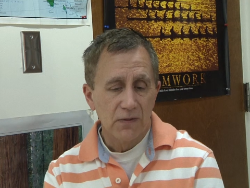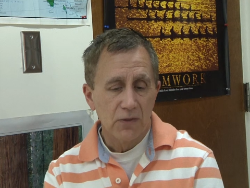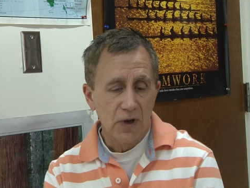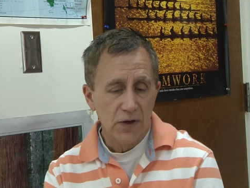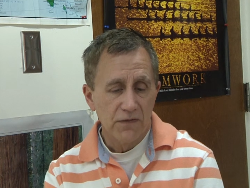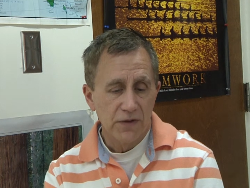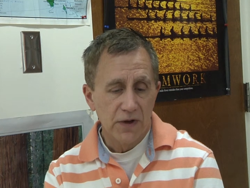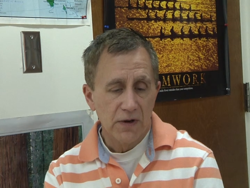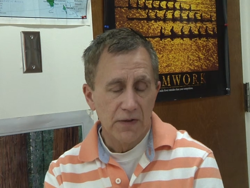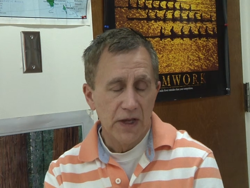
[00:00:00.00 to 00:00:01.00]
brought over
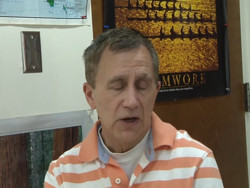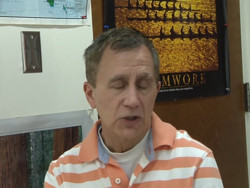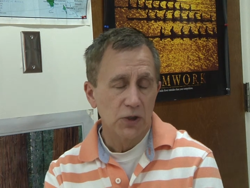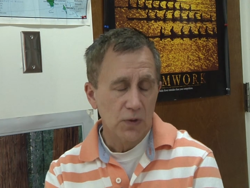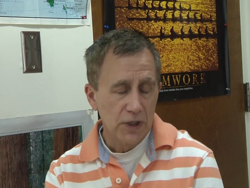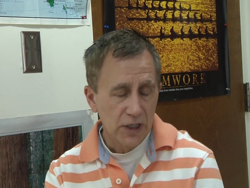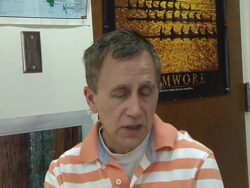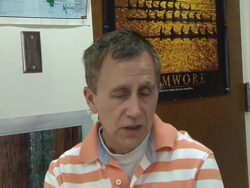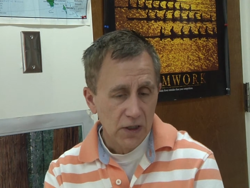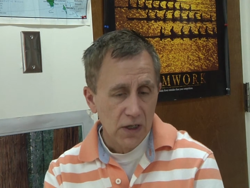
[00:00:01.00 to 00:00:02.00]
there, they are
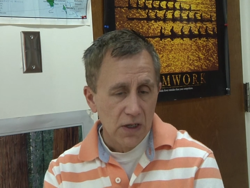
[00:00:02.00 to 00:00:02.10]
sorted,